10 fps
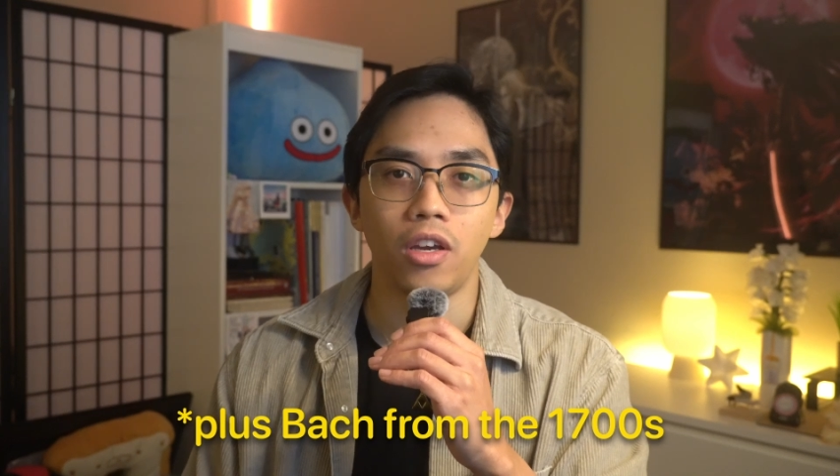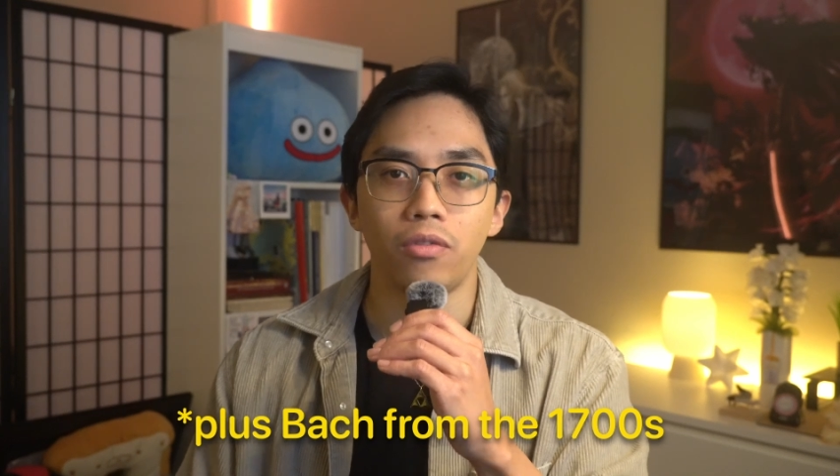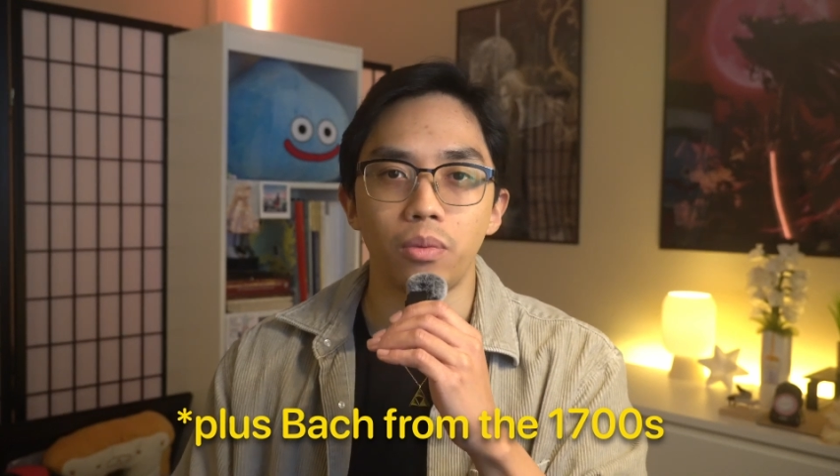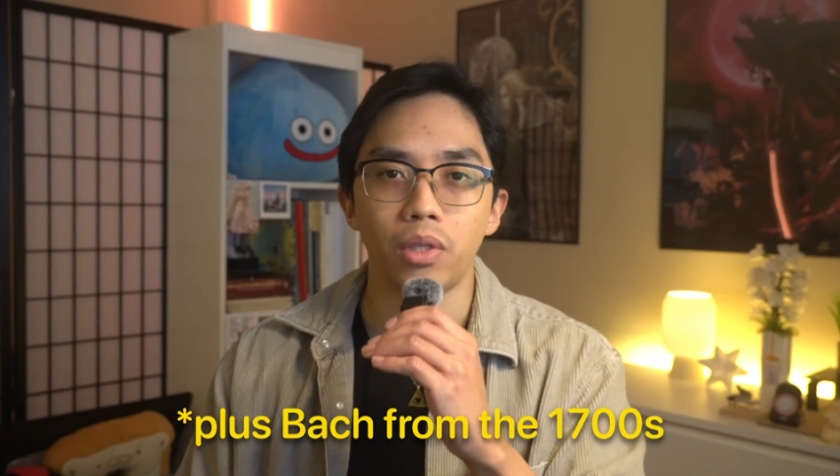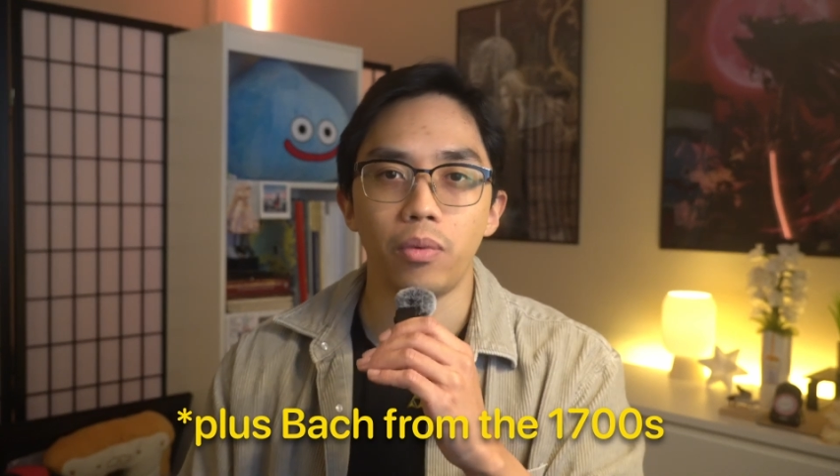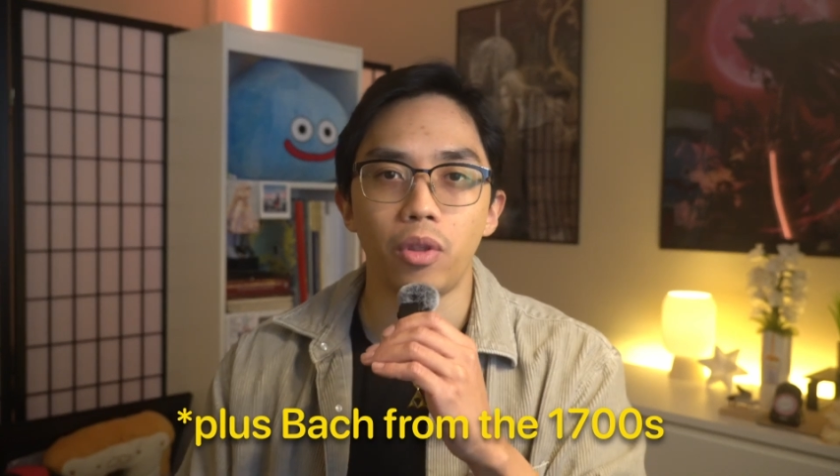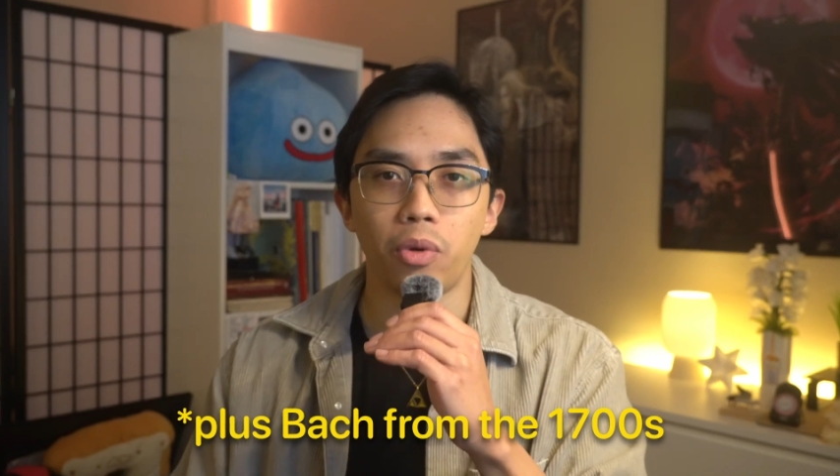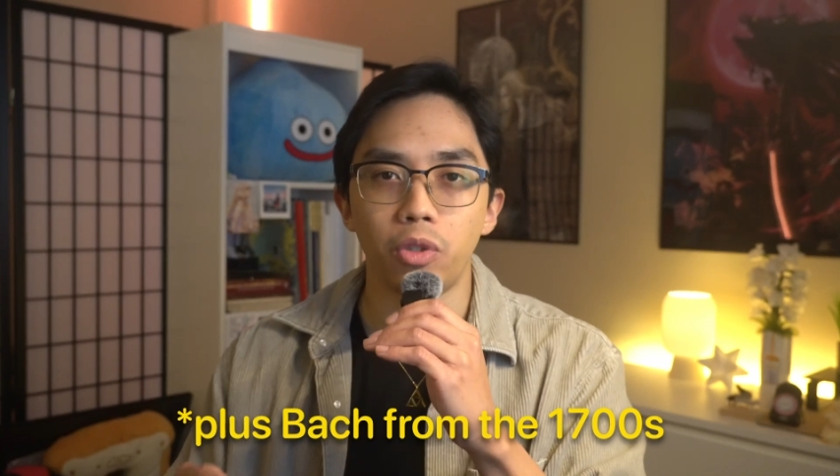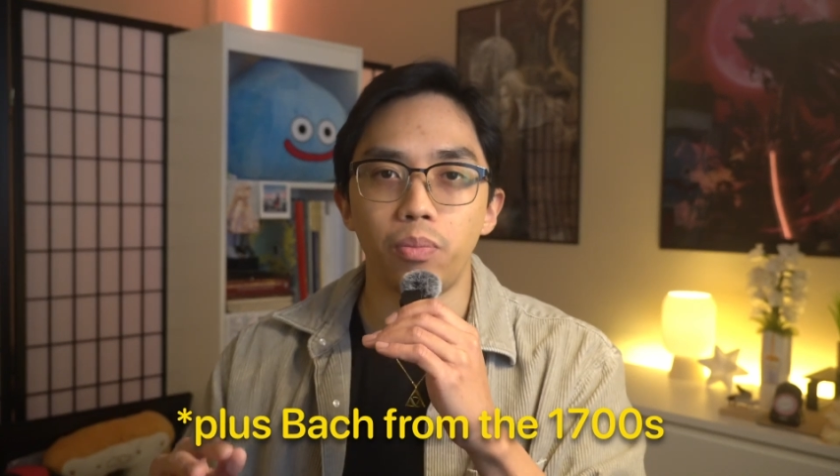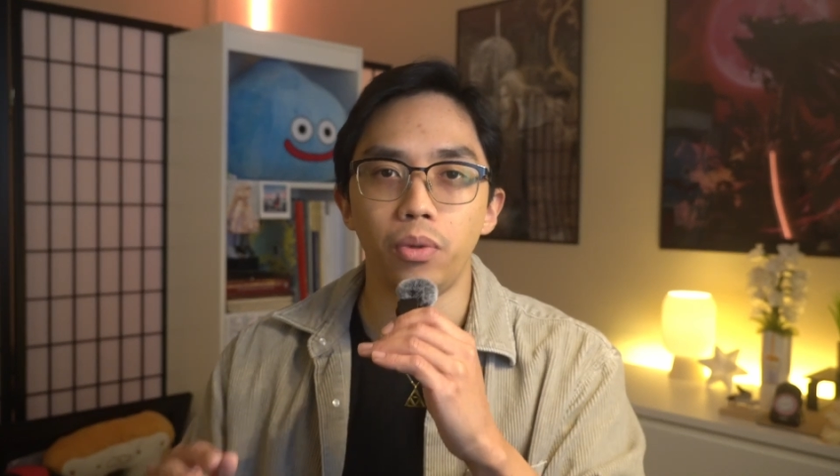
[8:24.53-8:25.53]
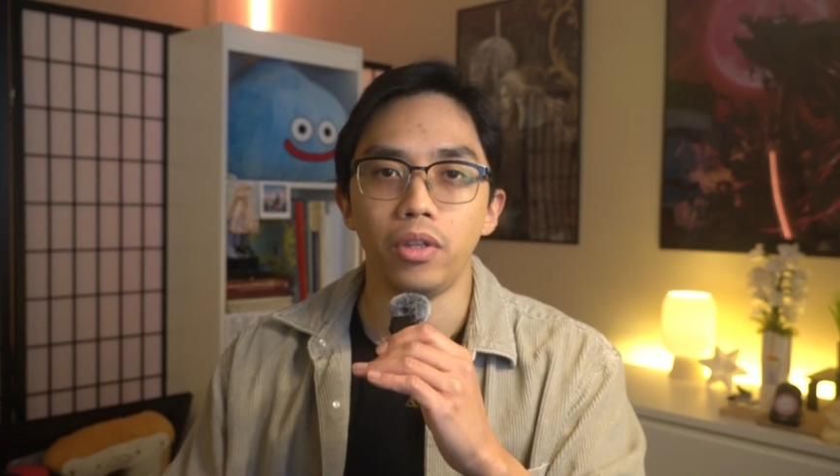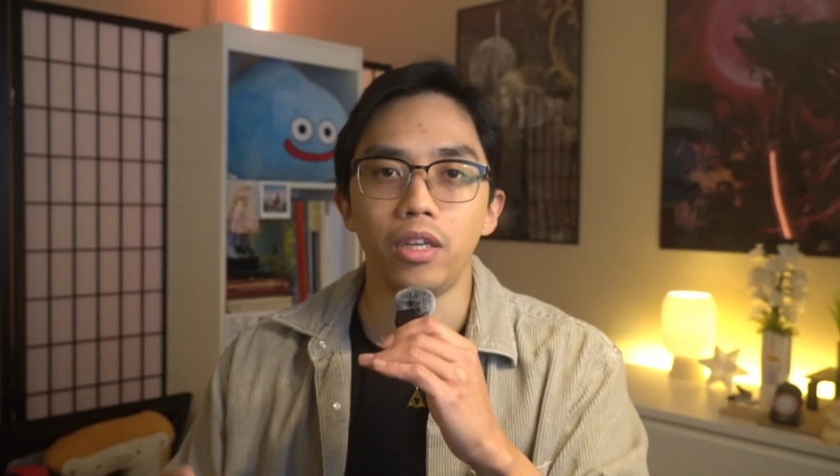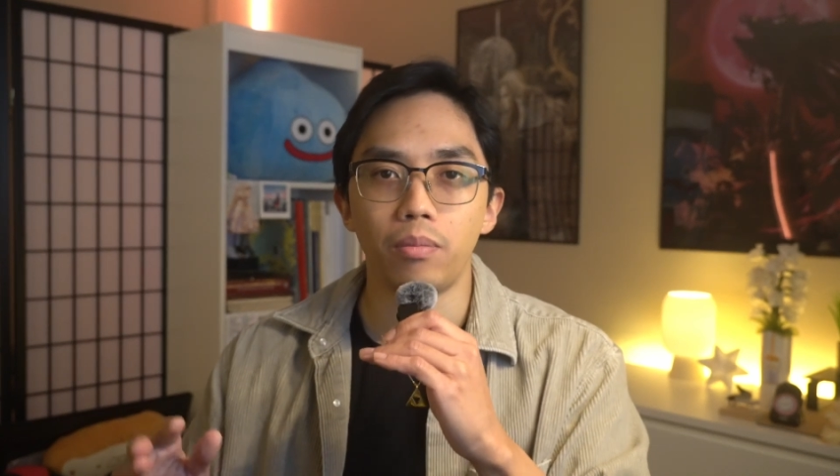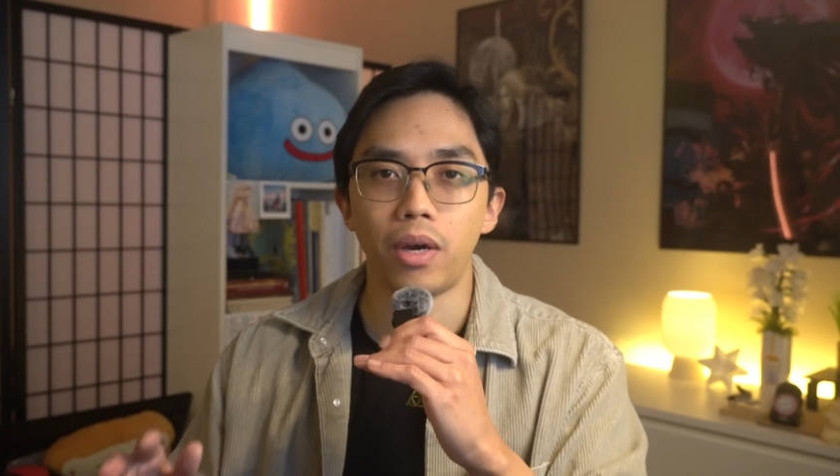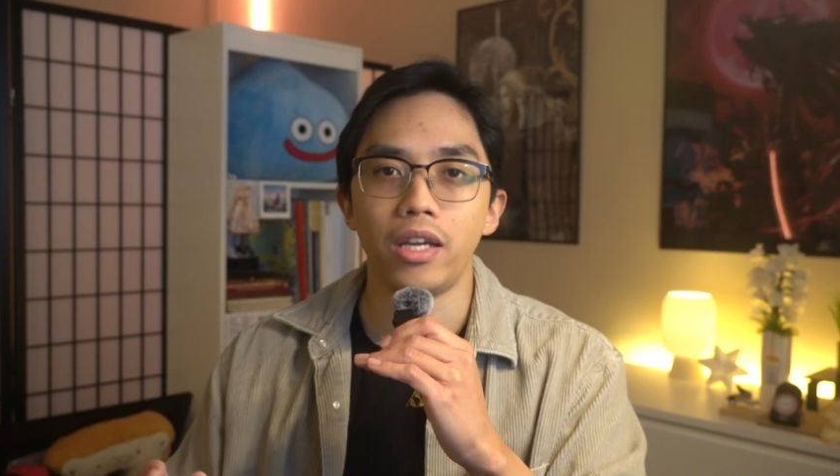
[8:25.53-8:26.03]
from some of the most
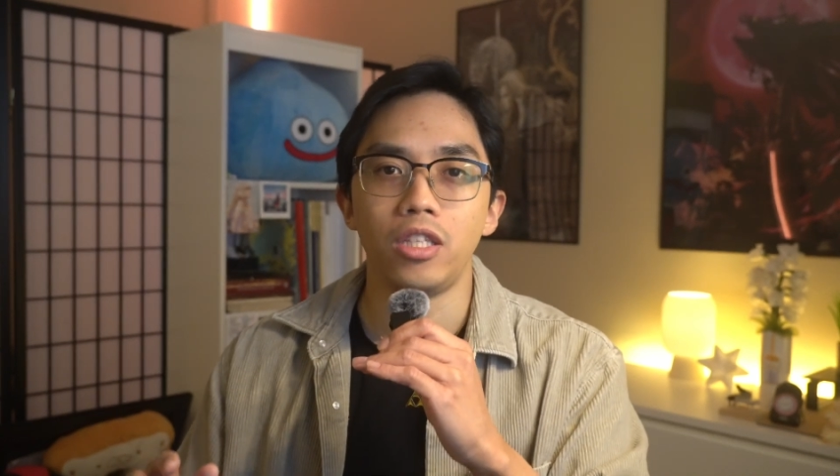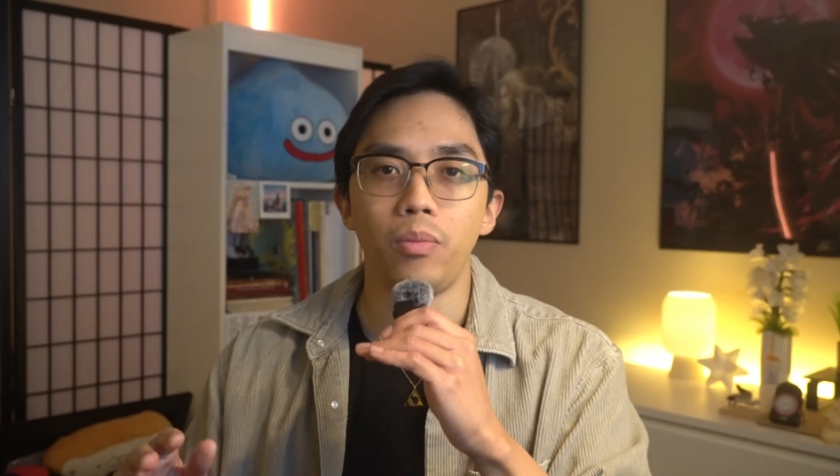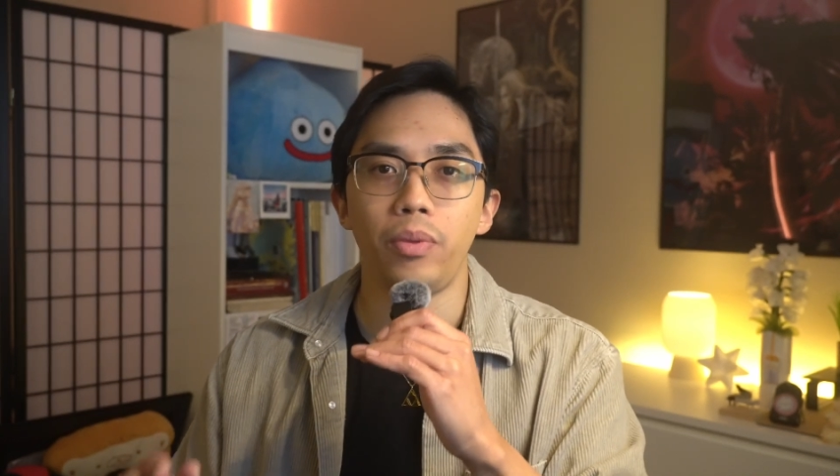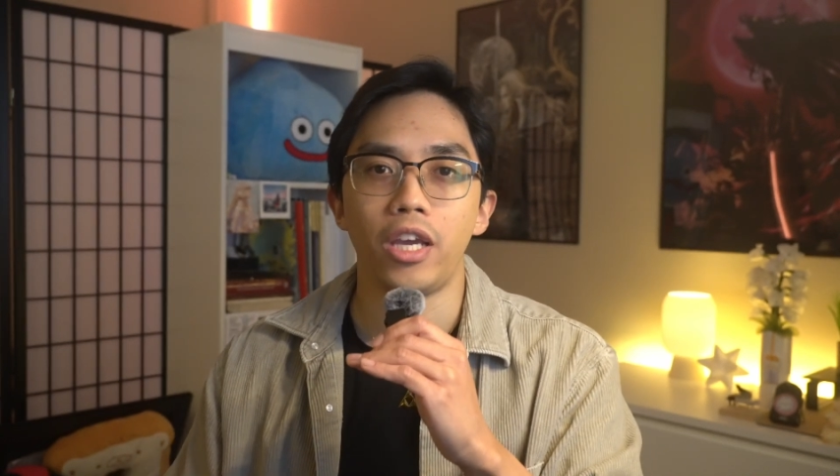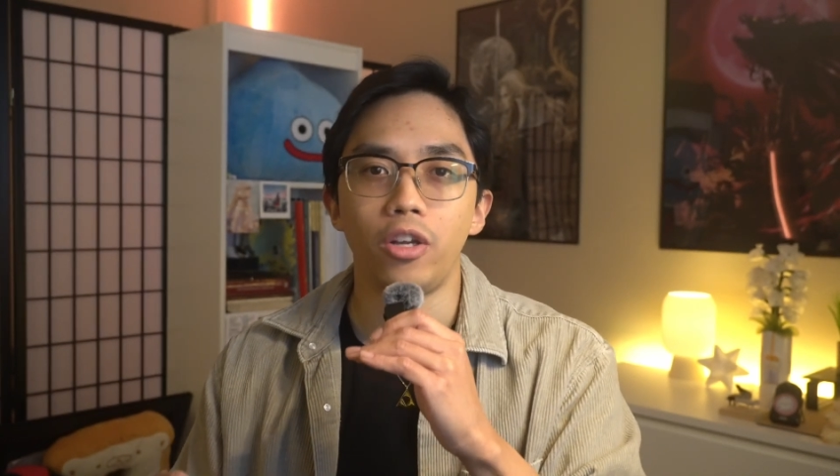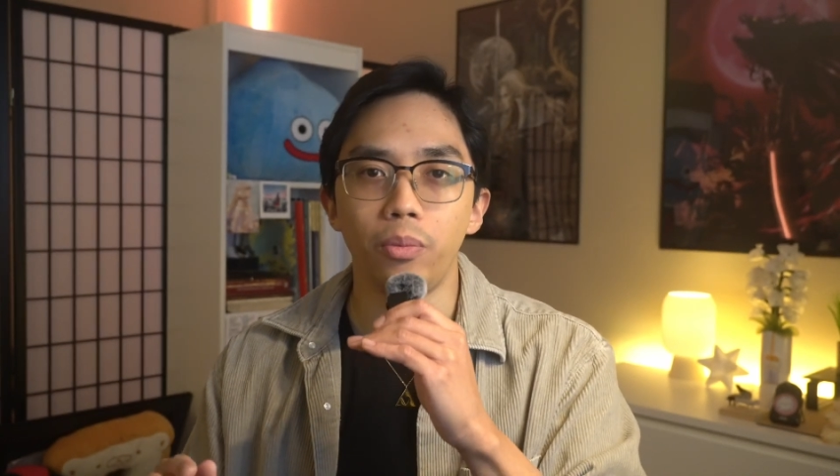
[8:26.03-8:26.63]
brilliant minds in piano